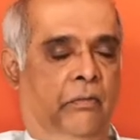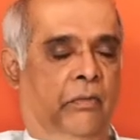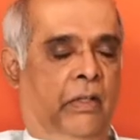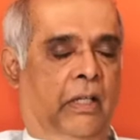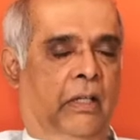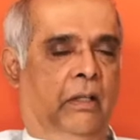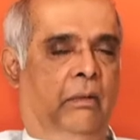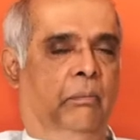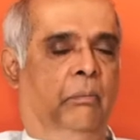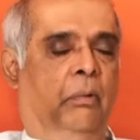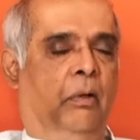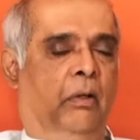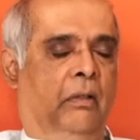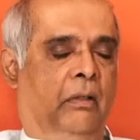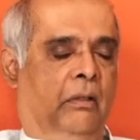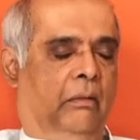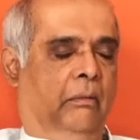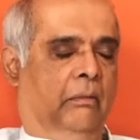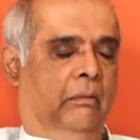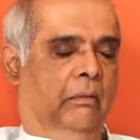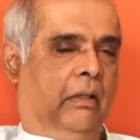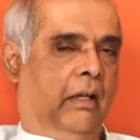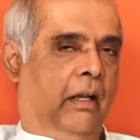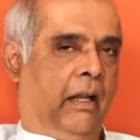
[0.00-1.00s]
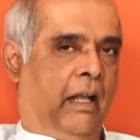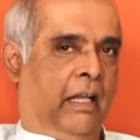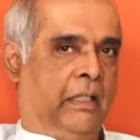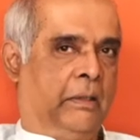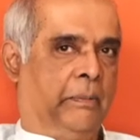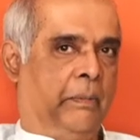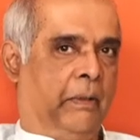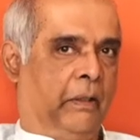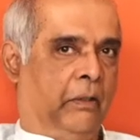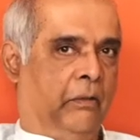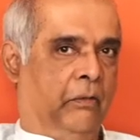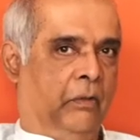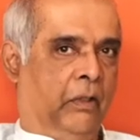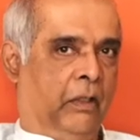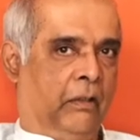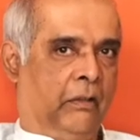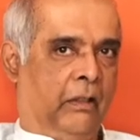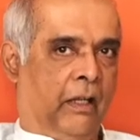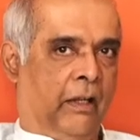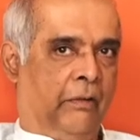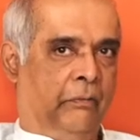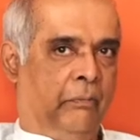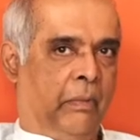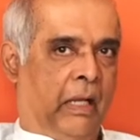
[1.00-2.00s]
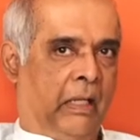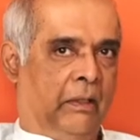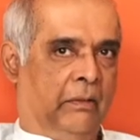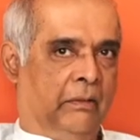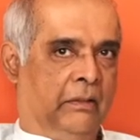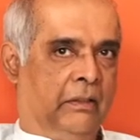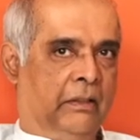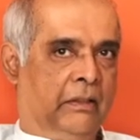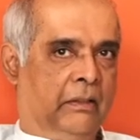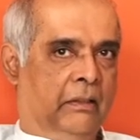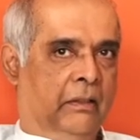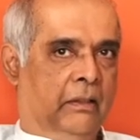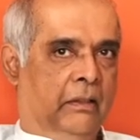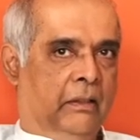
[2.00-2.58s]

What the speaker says: very important aspect of work-life balance.